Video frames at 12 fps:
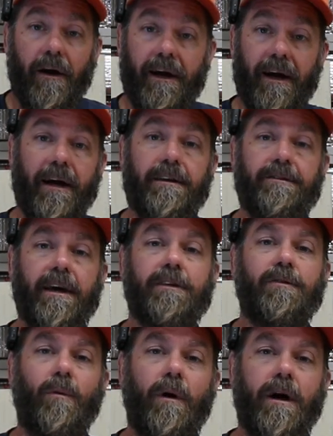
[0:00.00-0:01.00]
Alright guys,
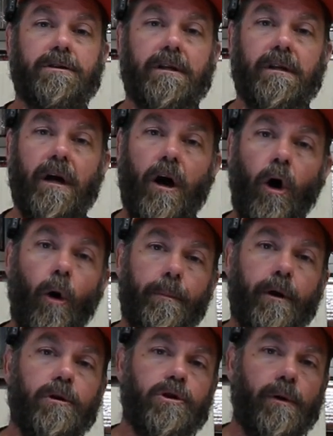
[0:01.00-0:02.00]
thanks for watching. Hope
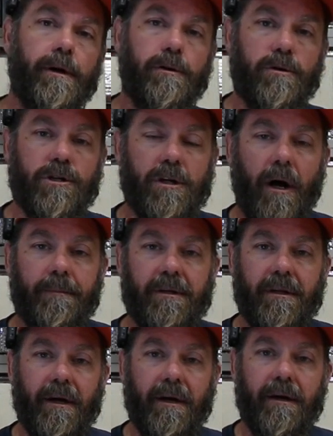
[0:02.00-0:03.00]
you're enjoying your shop
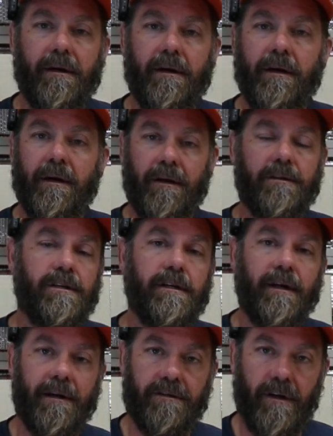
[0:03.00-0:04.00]
today, and I'll see you
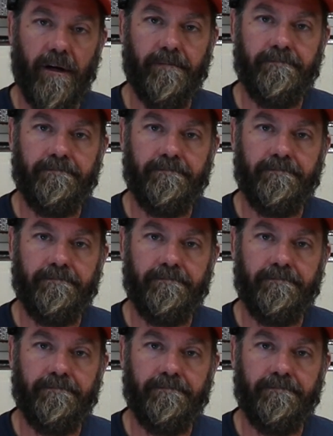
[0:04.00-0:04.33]
next time.